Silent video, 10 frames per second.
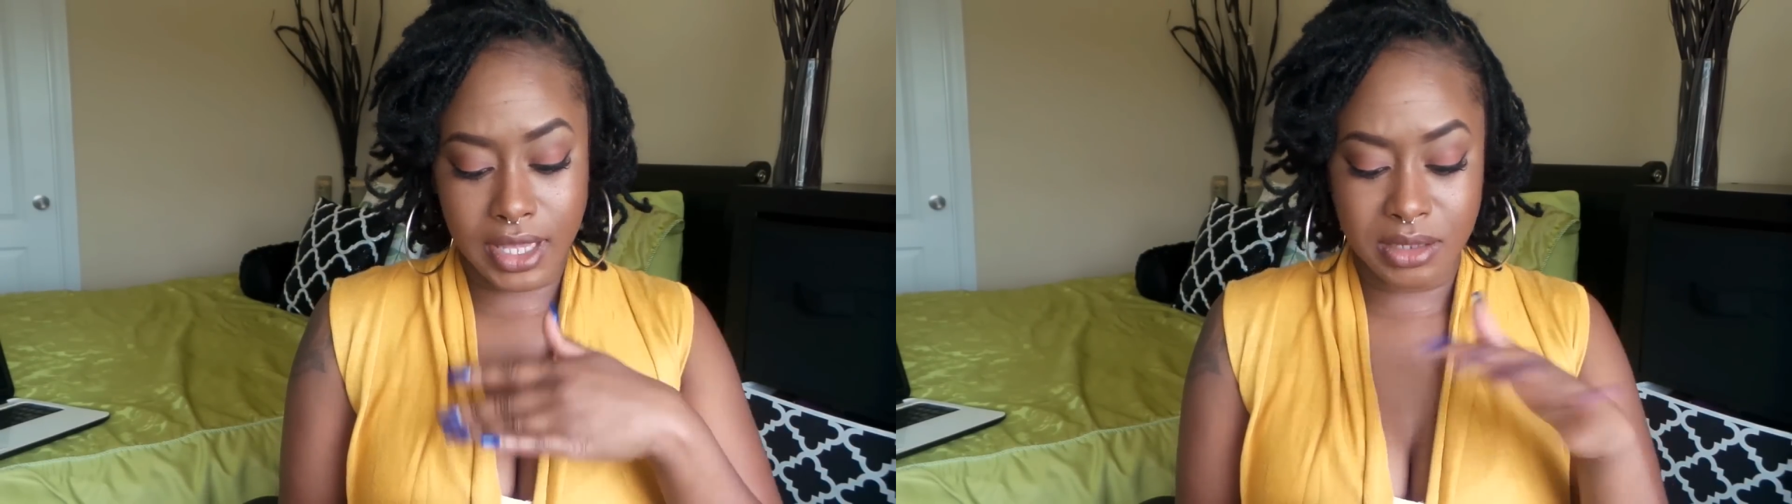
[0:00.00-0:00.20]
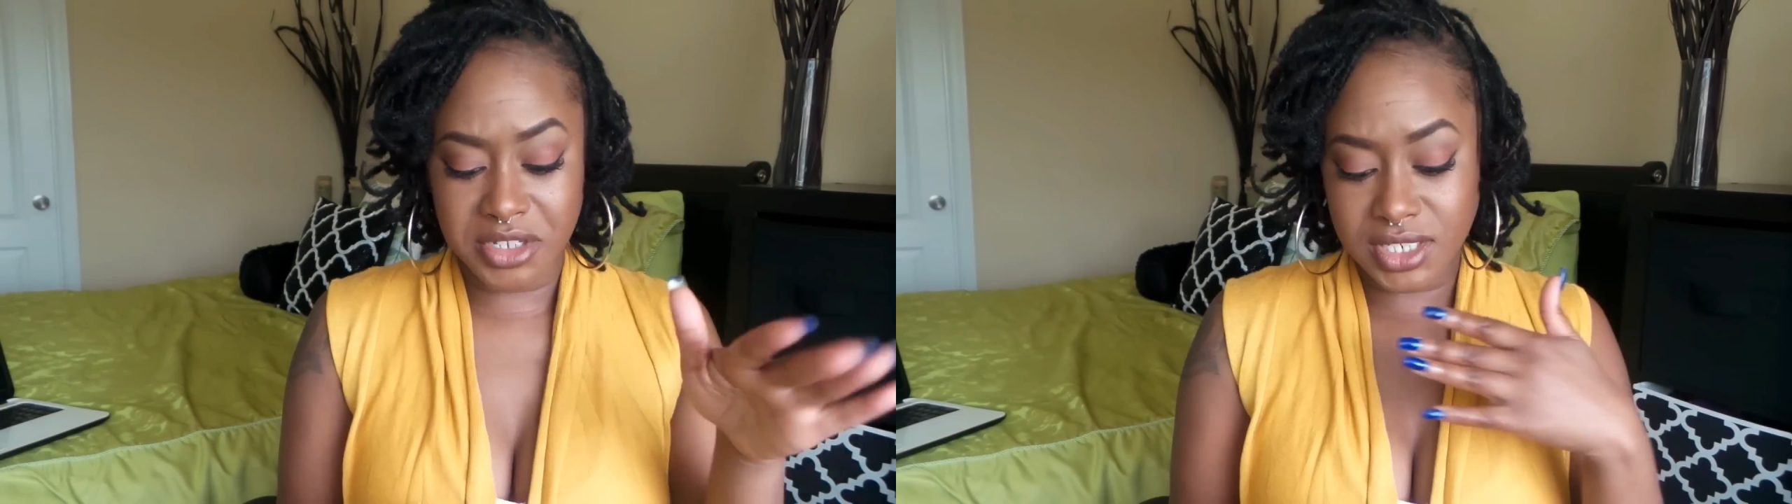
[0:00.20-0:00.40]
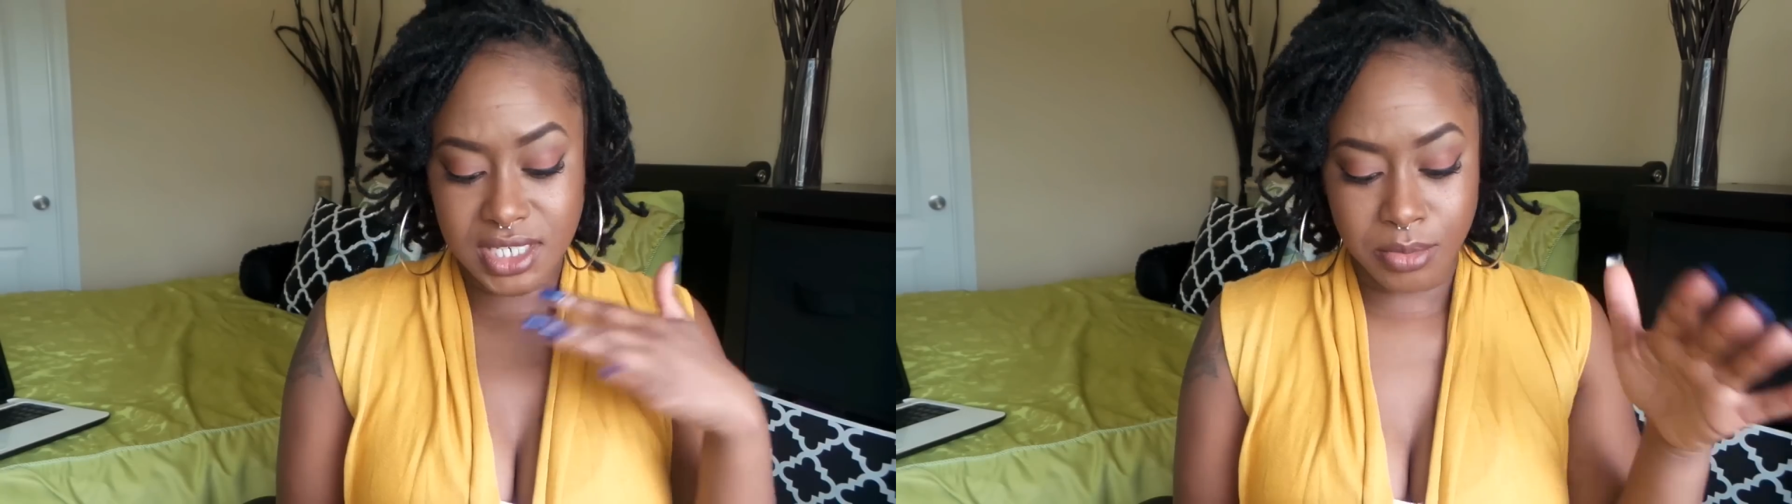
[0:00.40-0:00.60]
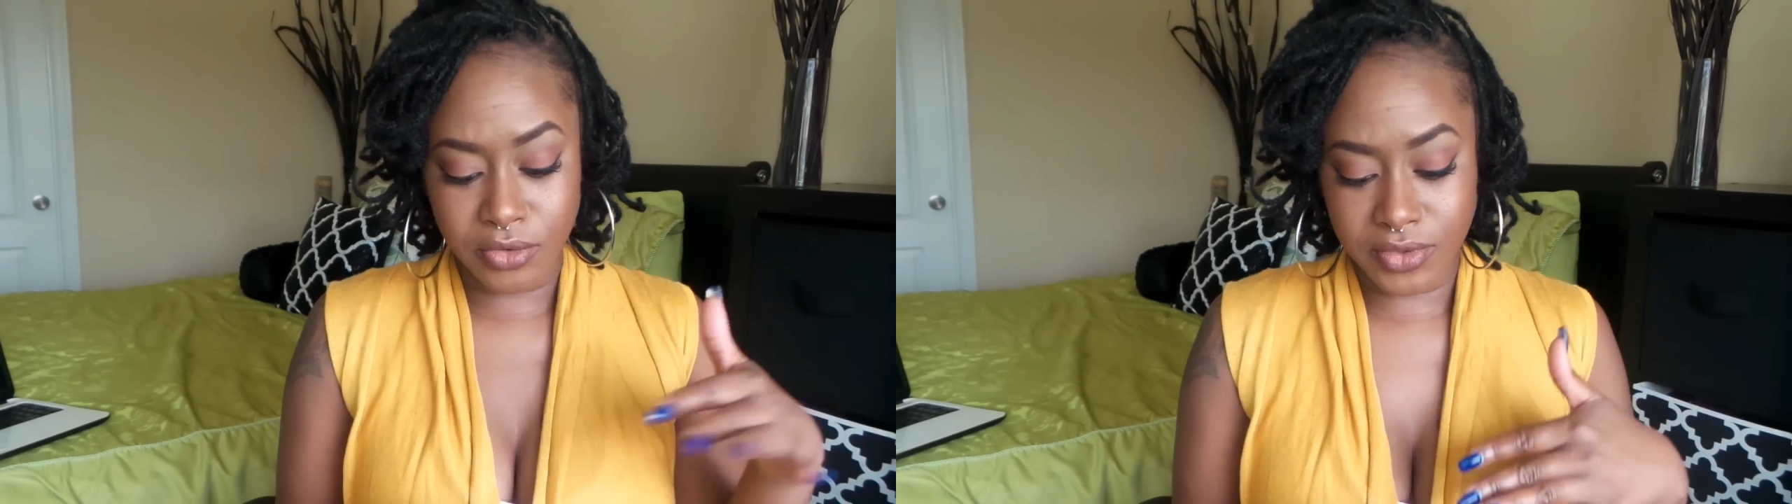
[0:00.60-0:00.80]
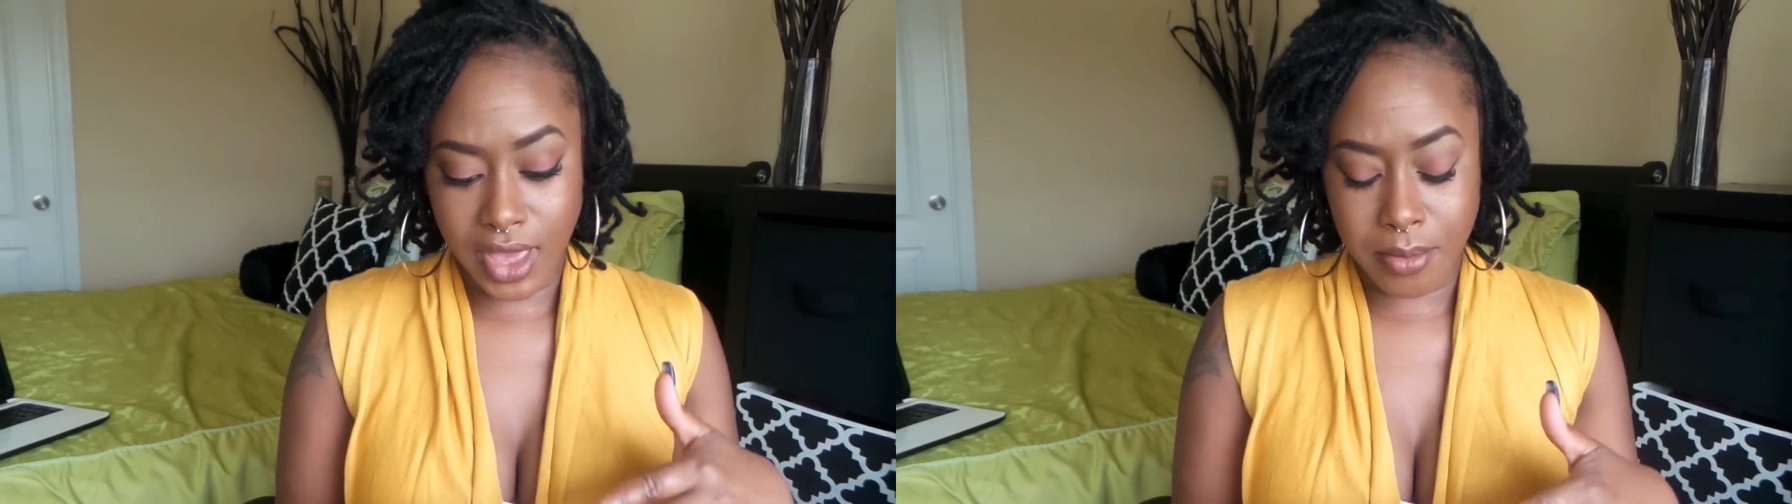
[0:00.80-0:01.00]
Okay, let me just skip
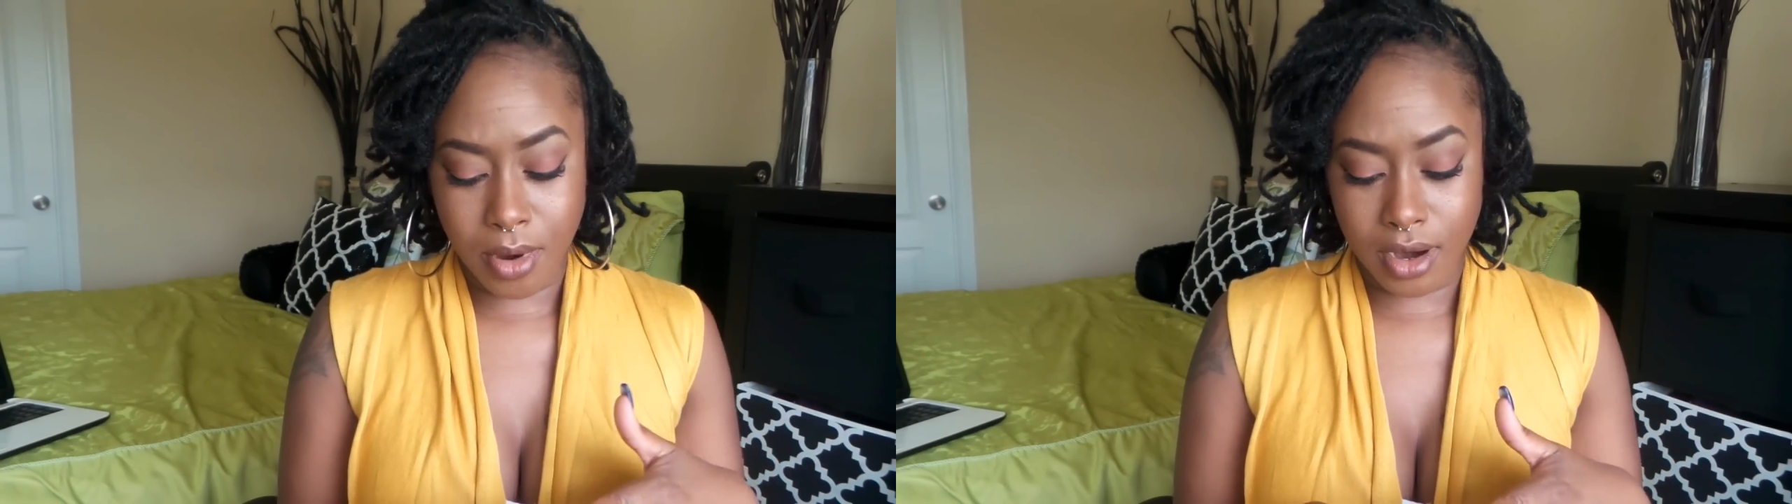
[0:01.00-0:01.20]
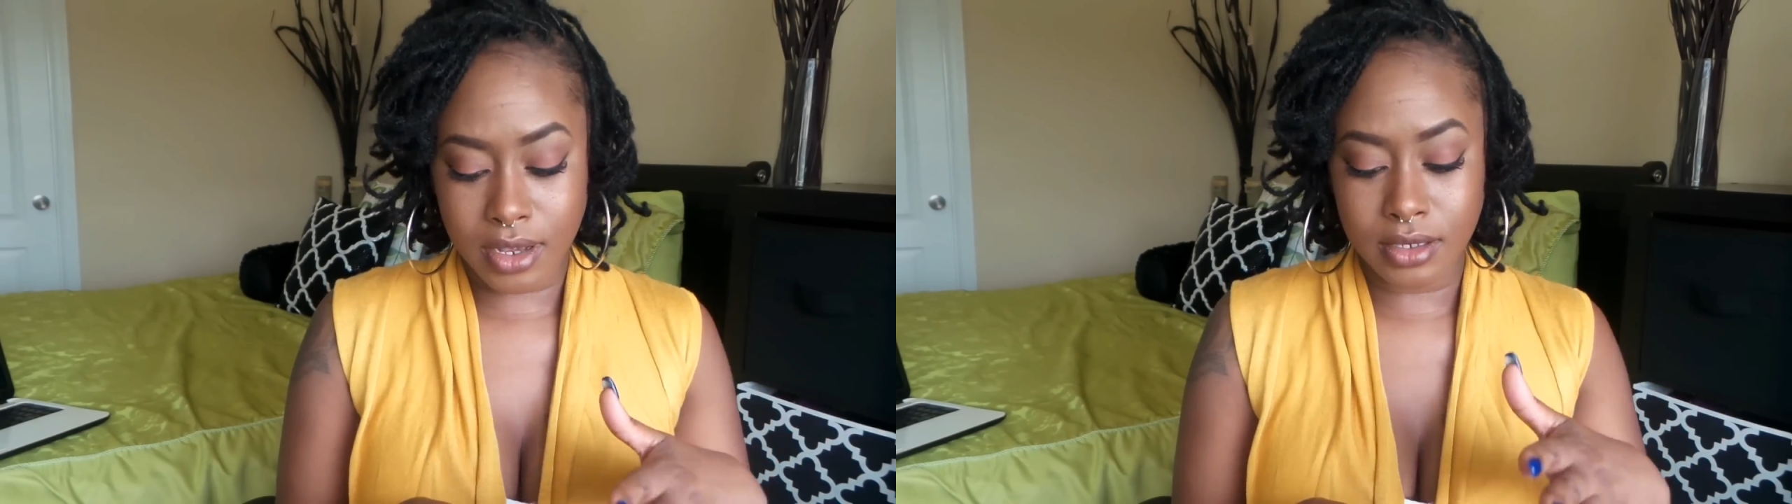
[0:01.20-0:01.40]
over that part.